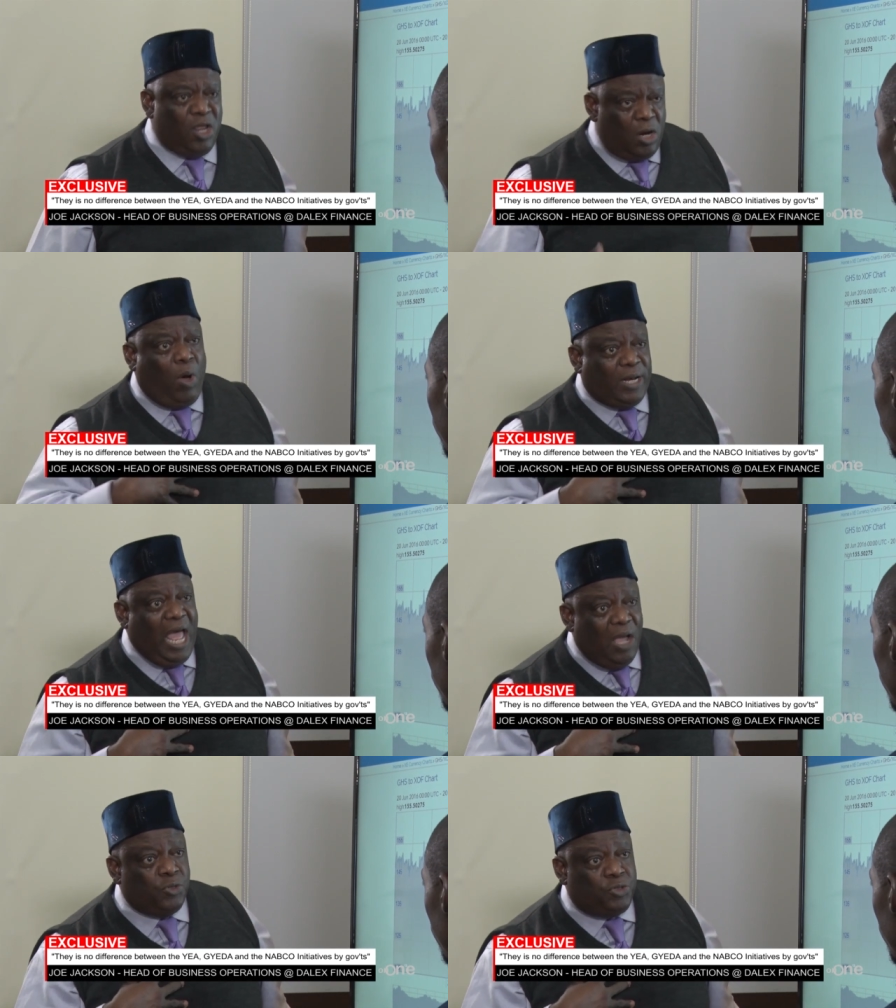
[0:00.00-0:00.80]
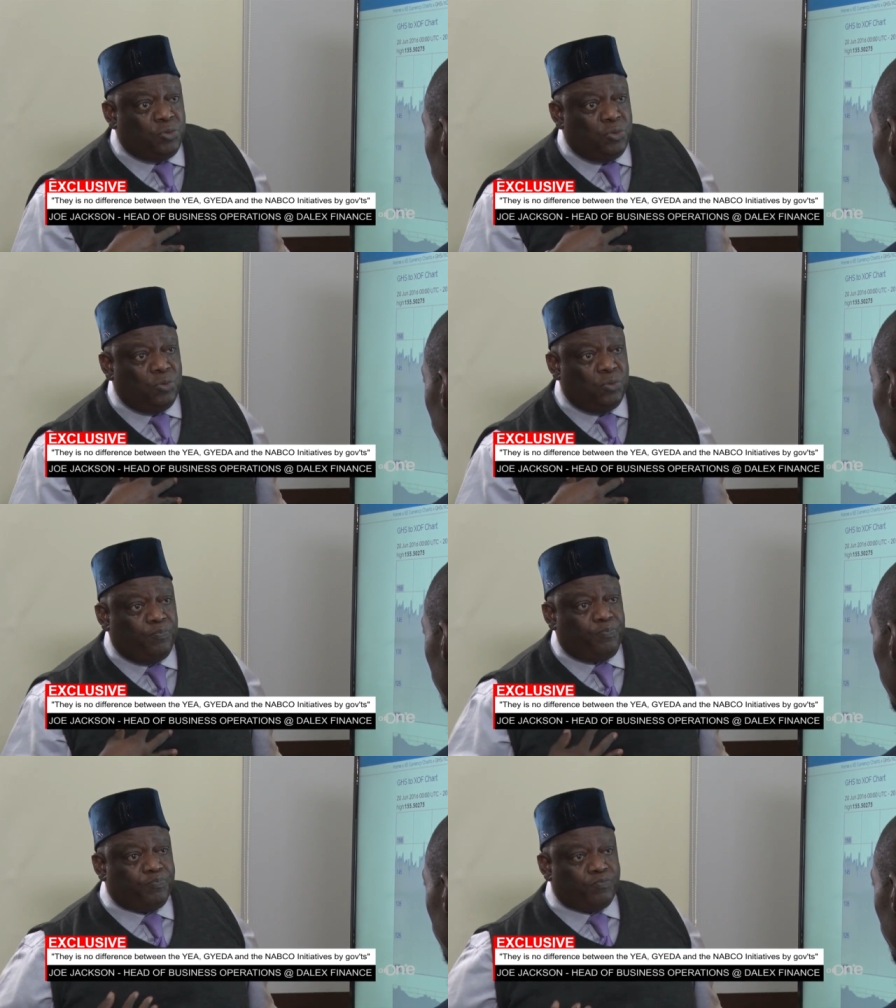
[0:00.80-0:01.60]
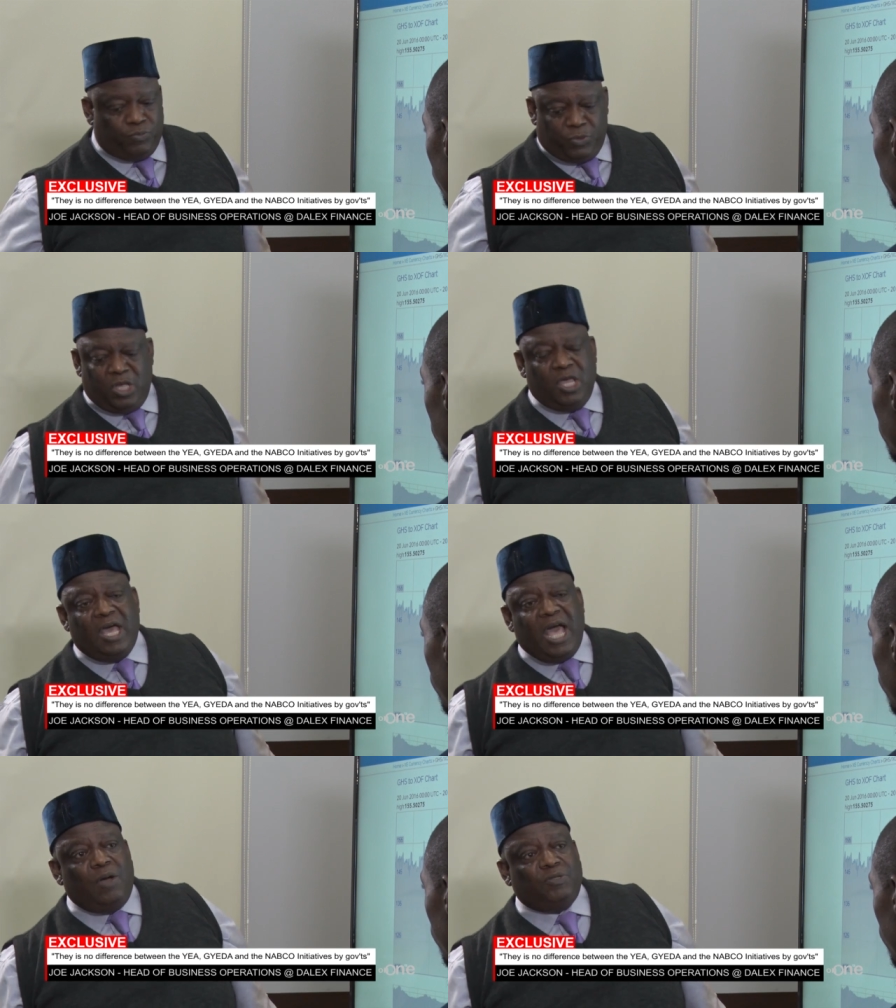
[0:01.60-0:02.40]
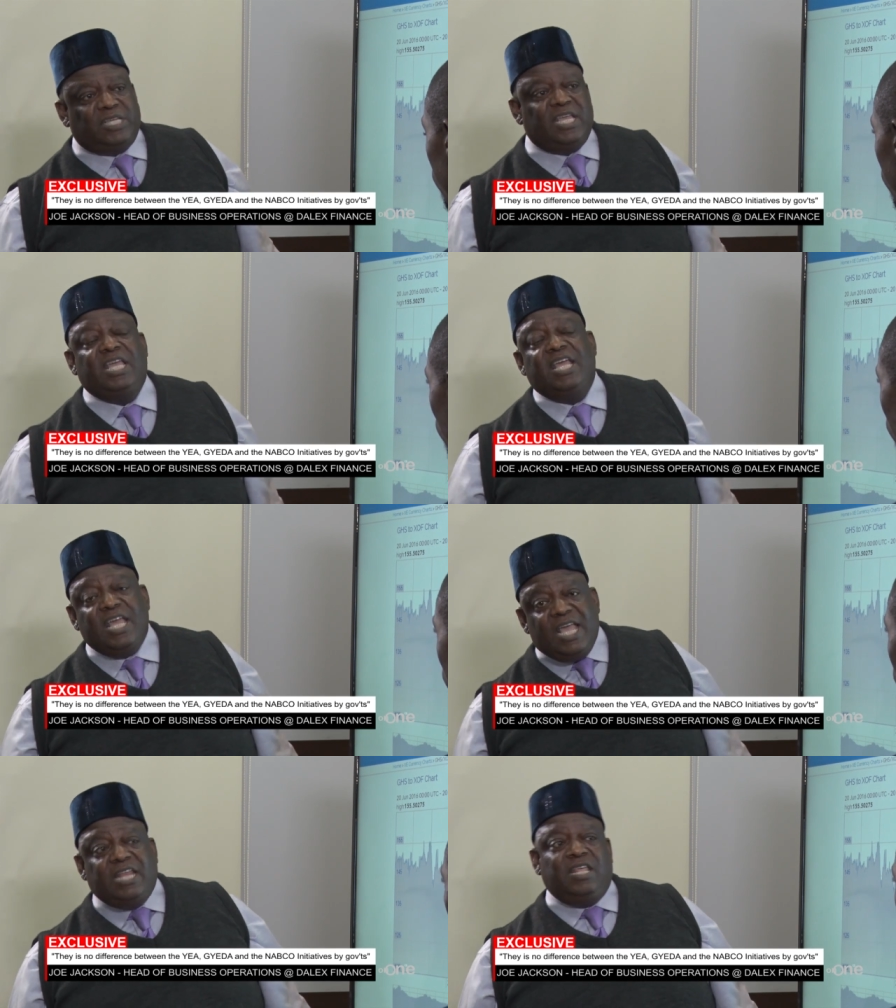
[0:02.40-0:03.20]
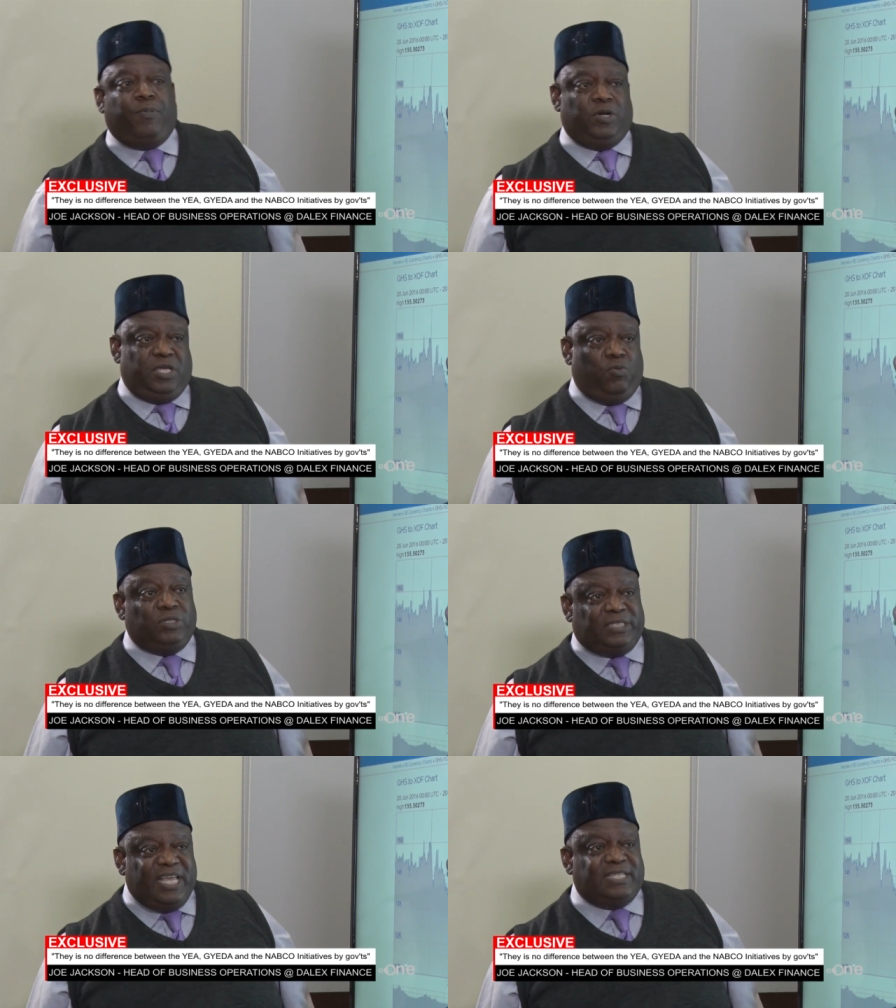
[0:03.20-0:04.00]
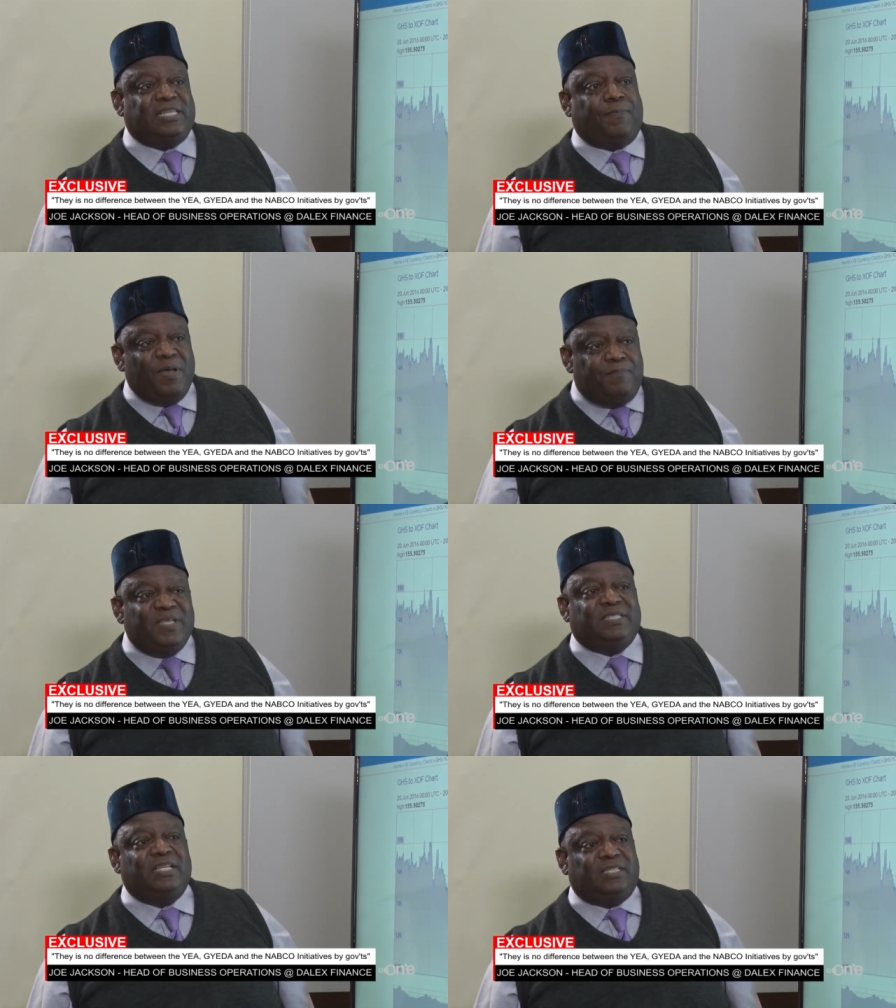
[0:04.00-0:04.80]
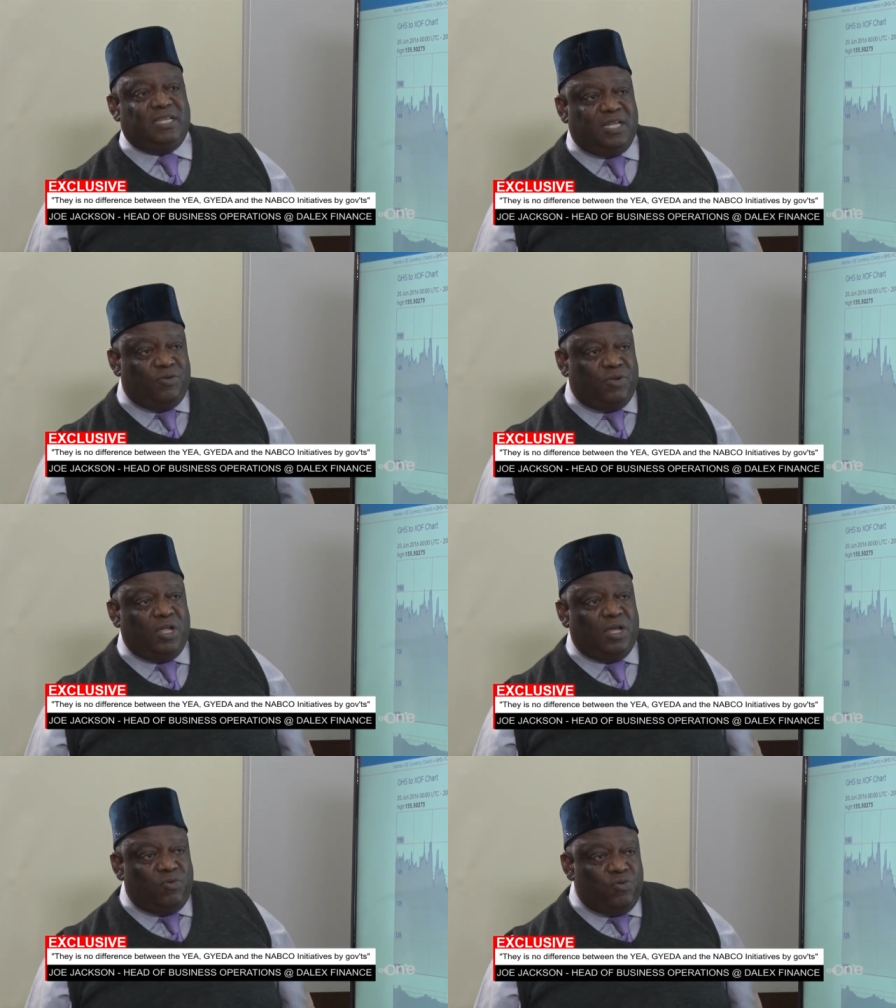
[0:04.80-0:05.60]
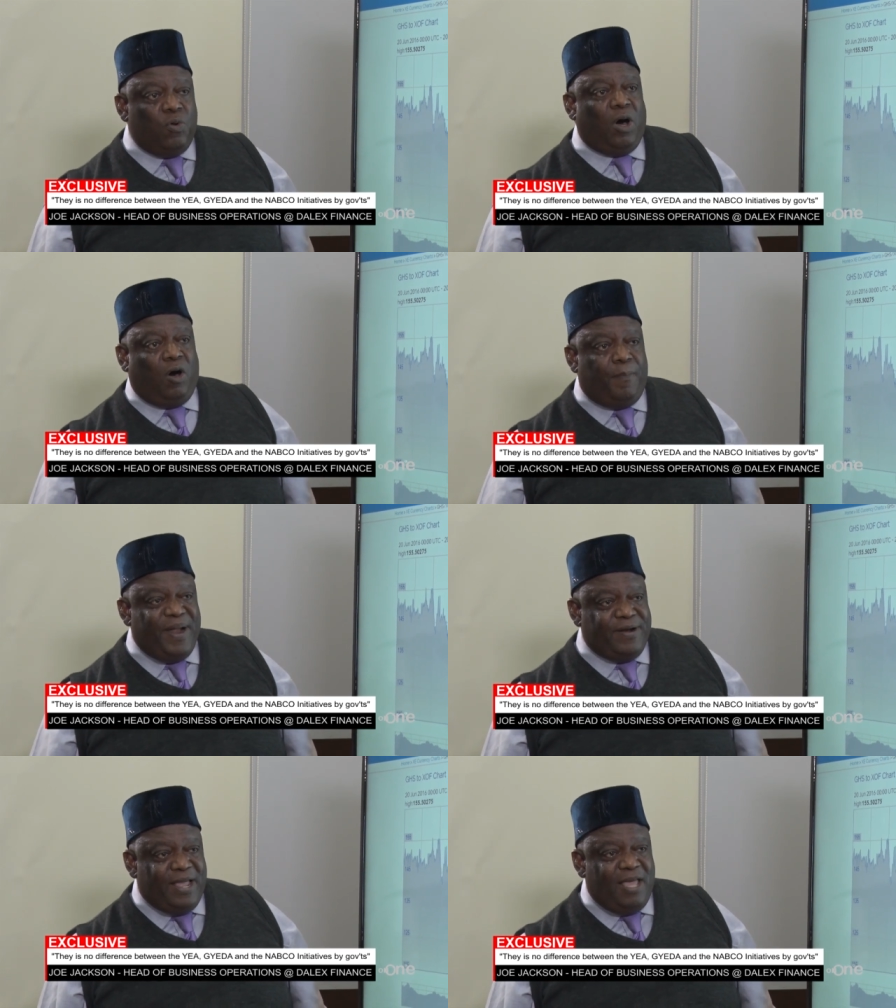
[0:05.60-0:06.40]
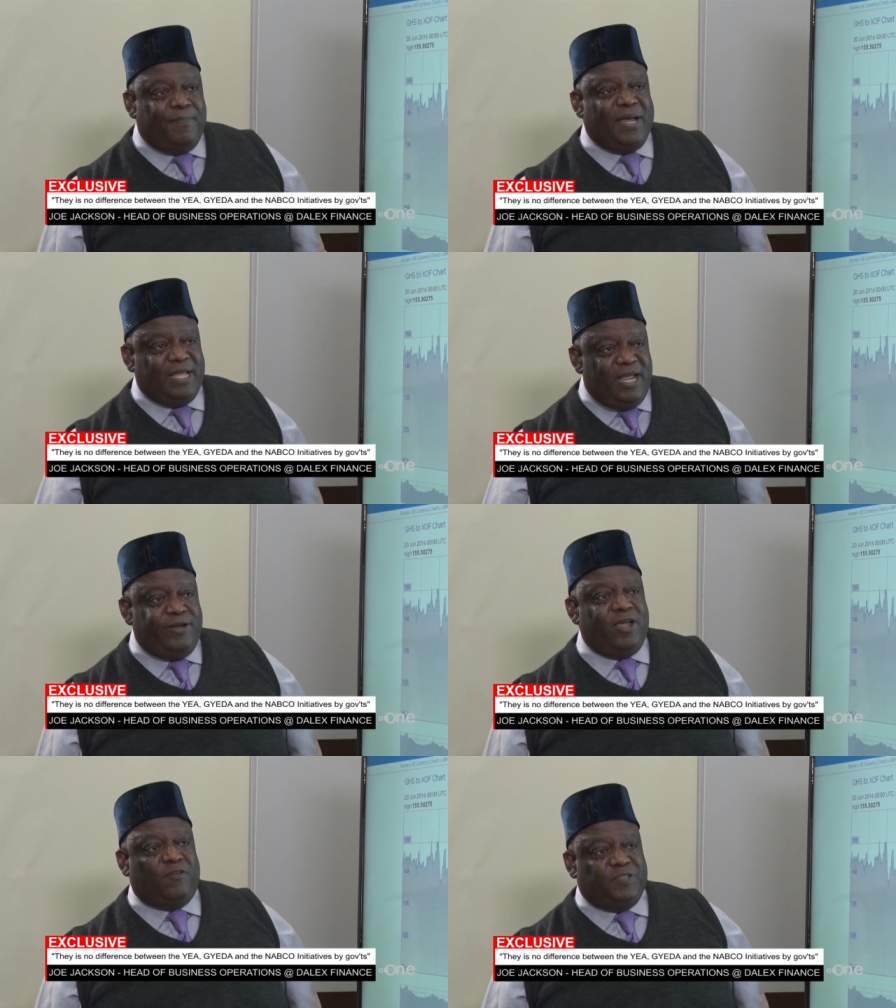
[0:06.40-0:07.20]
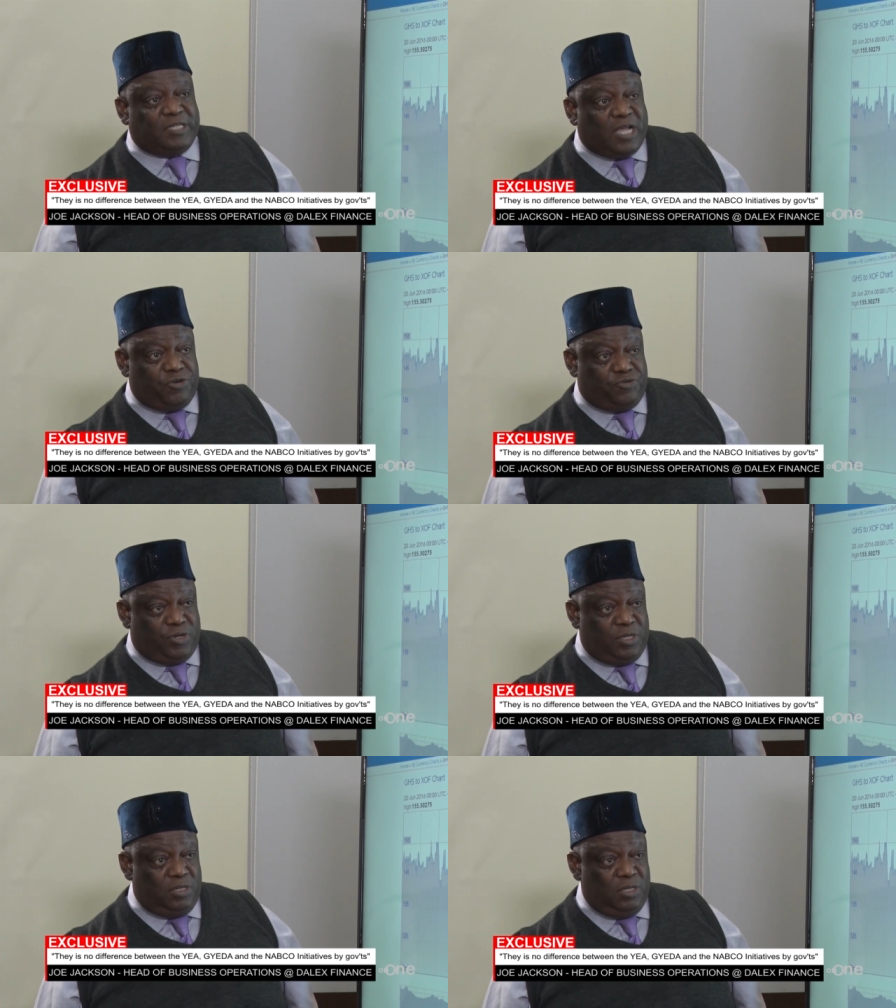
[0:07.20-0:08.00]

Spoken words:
you know what I would do? I would say anybody who sets up a business in a rural or peri-urban area of this country,